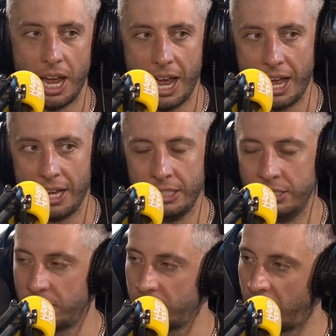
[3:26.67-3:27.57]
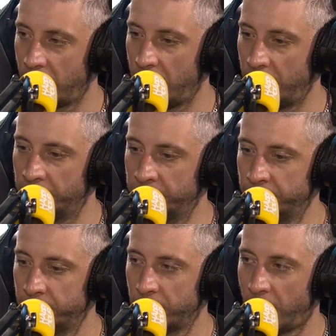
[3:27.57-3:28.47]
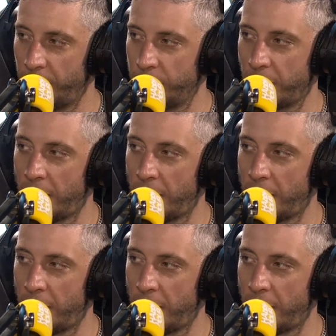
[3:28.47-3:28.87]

And I